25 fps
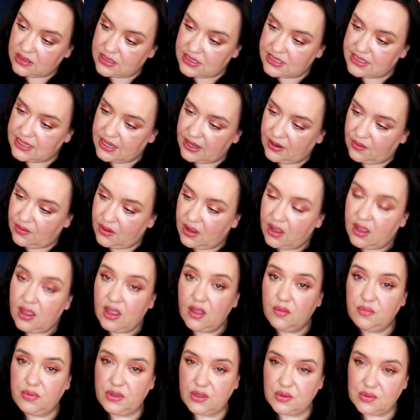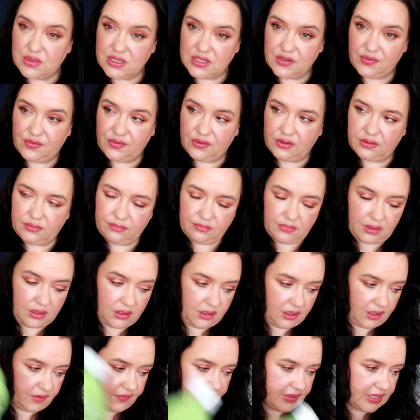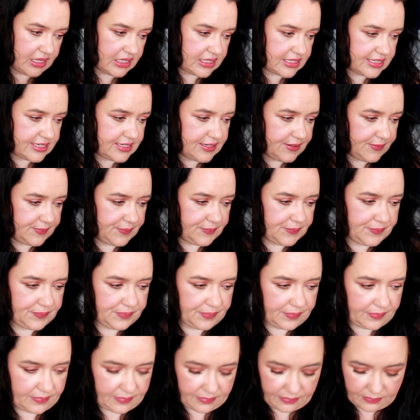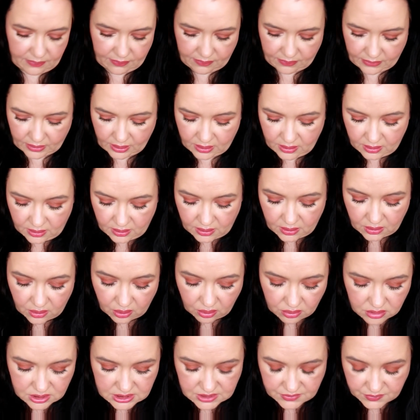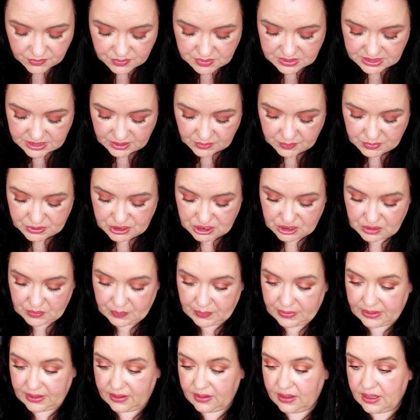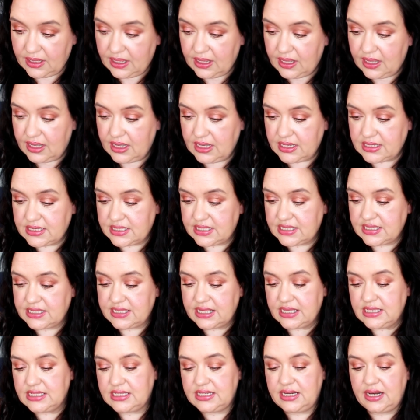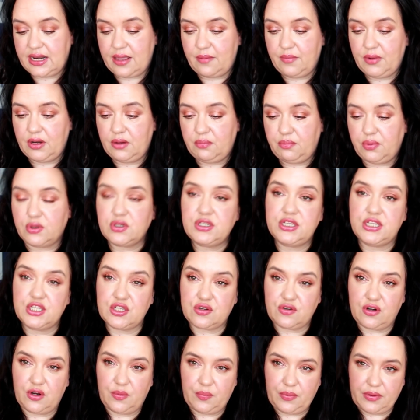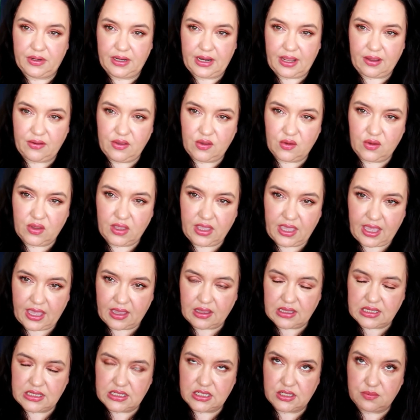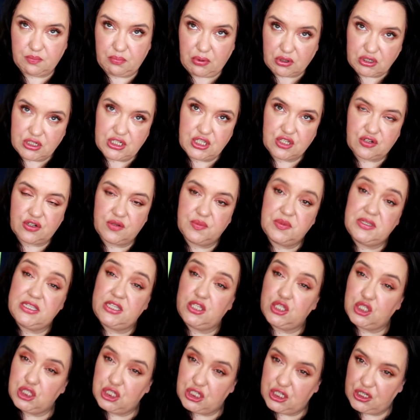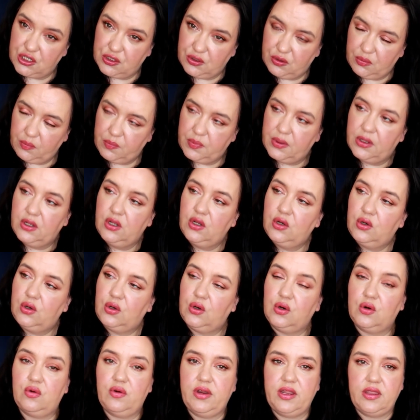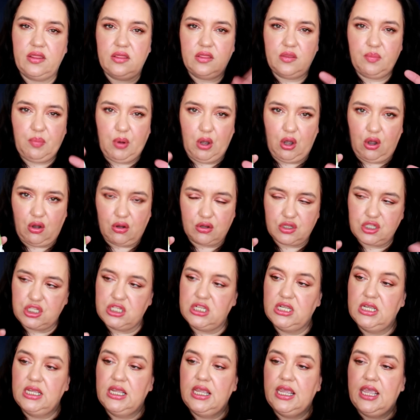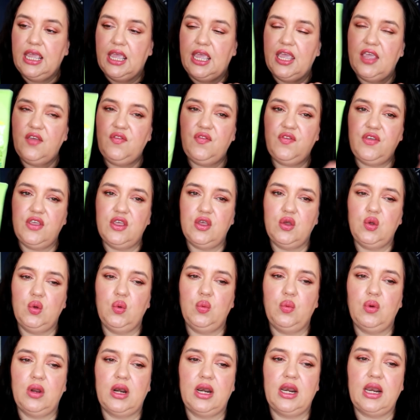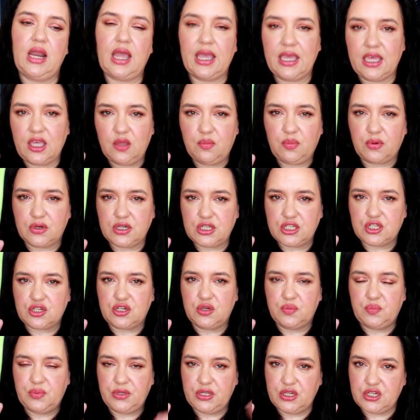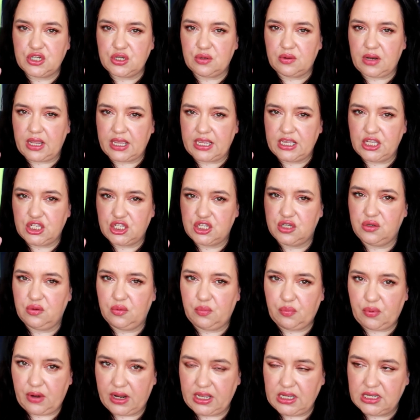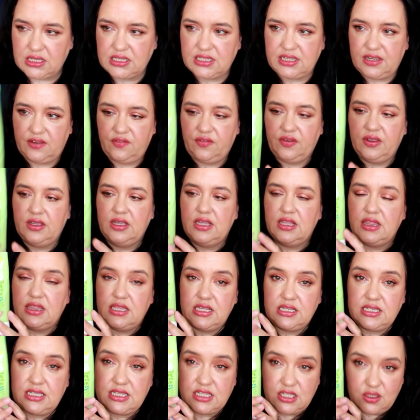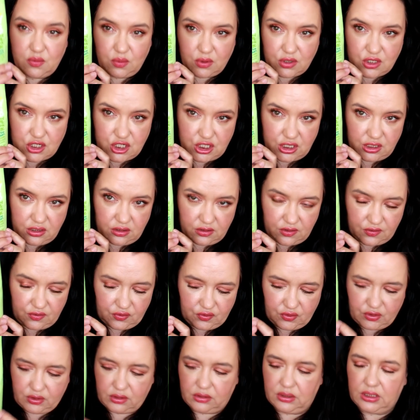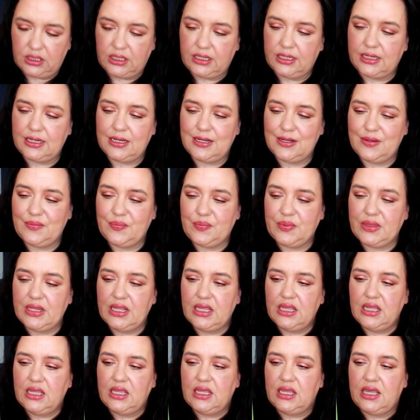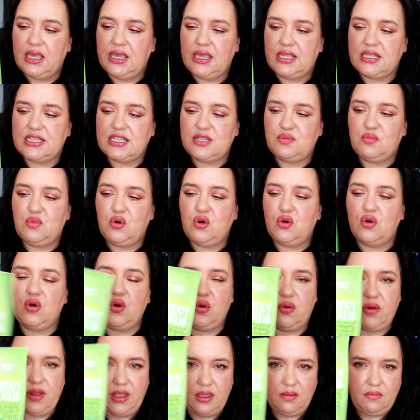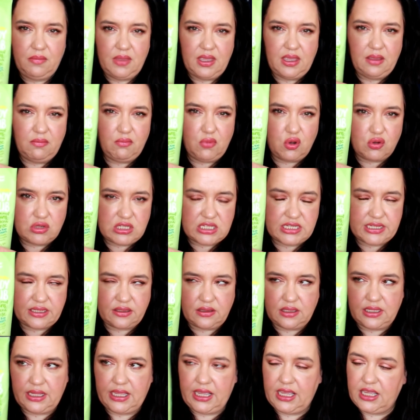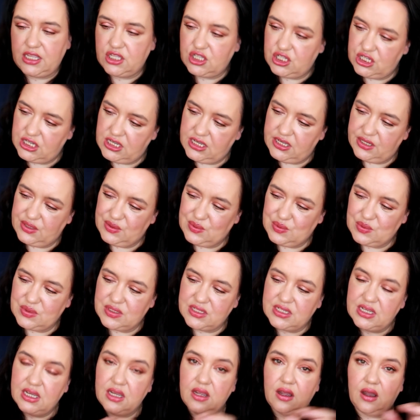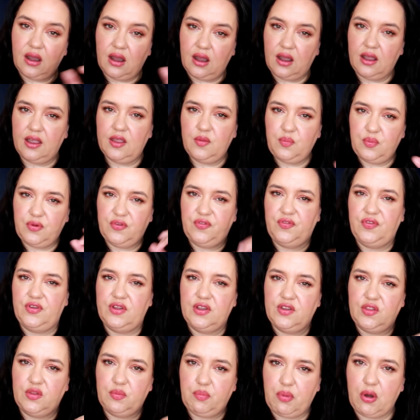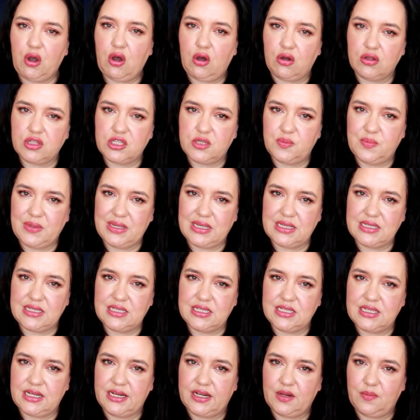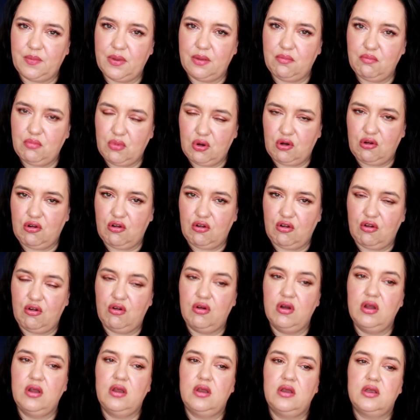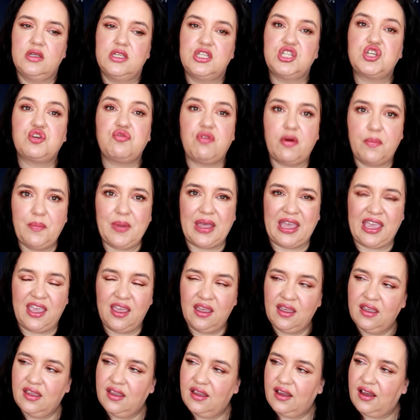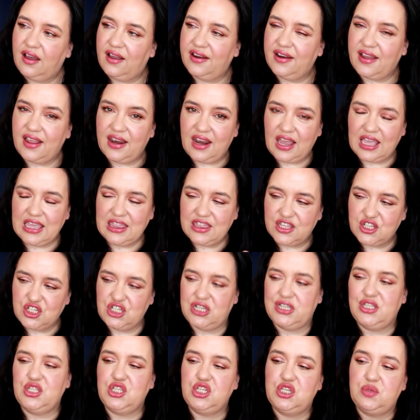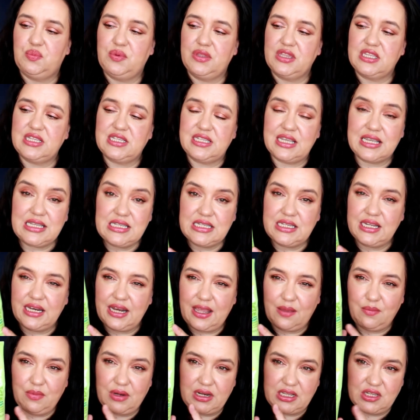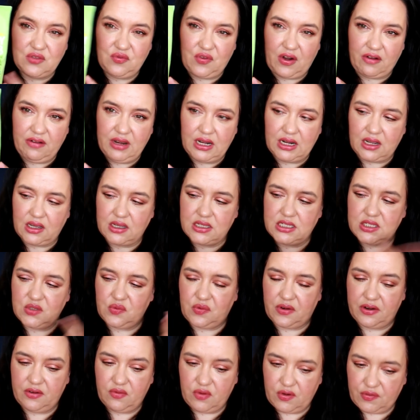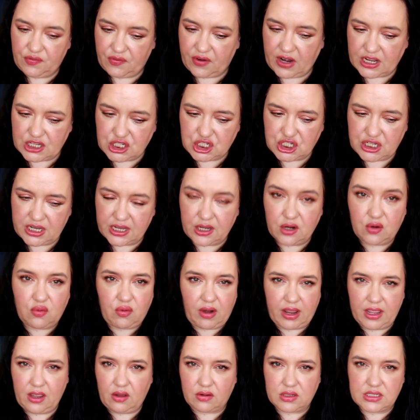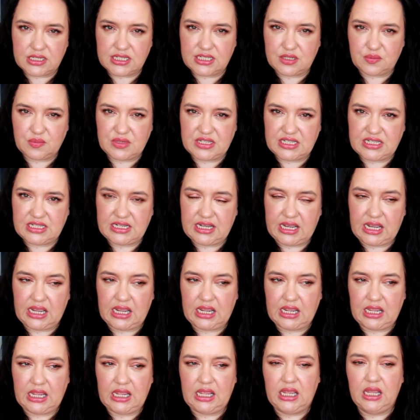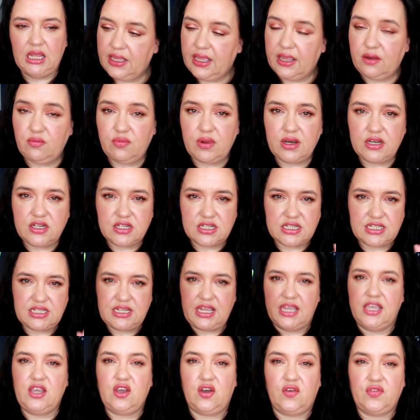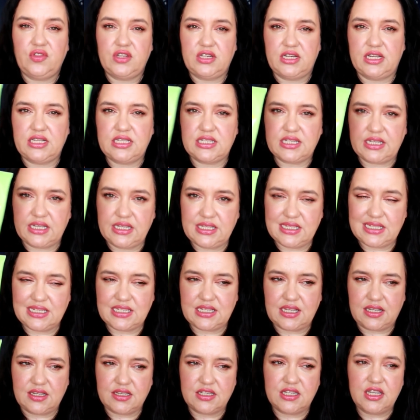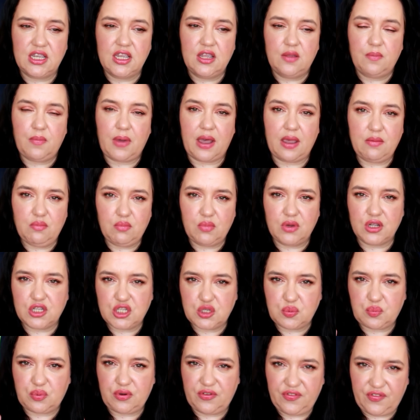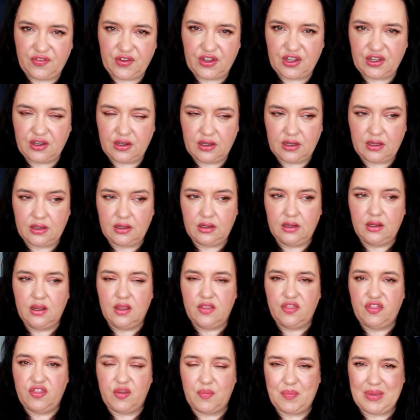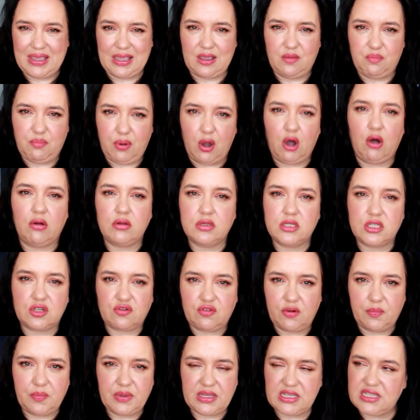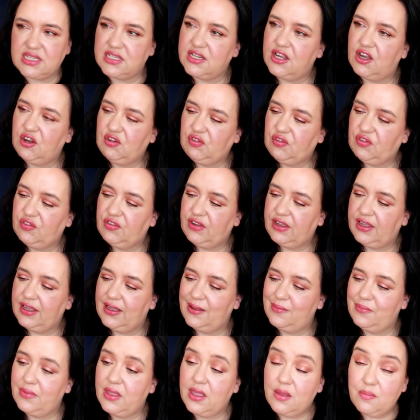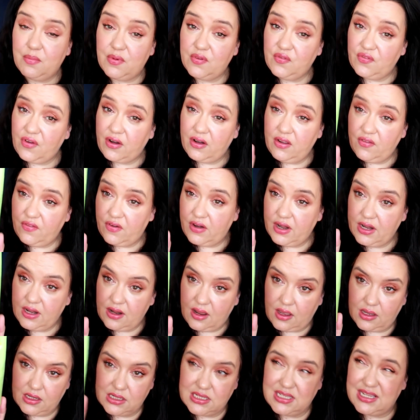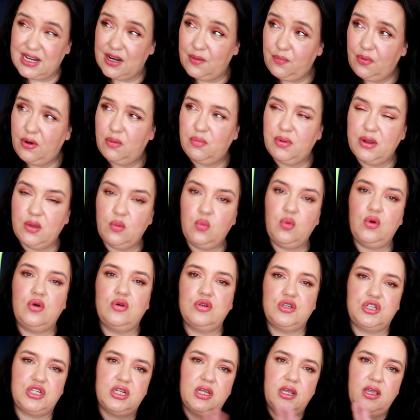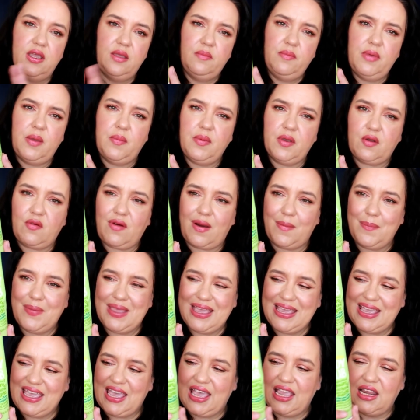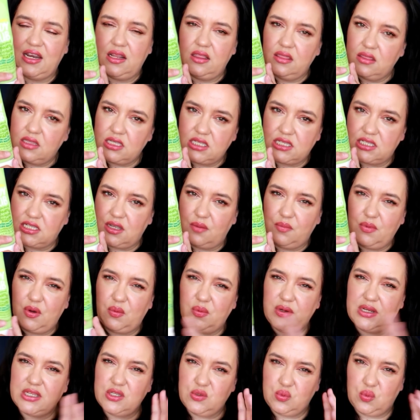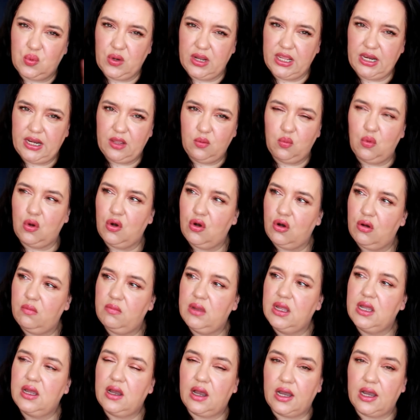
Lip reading: So beautiful, love it. Also from Super Duper is the Zesty Lemon Body Scrub. Now, you can get body scrubs in the tube or in the pot. If you like a body scrub but you don't like it too abrasive, this is the one to look for. It's more creamy, more silky to use. I prefer the pot because it's a little bit more scrubby, and I like the ginger, but the Zesty Lemon is very nice. It's very refreshing, great on a summer's day. It really does take off the dead skin cells, but I much prefer the big pot scrubby stuff. But very, very nice, and I probably would maybe grab it again in the summer when it's really warm.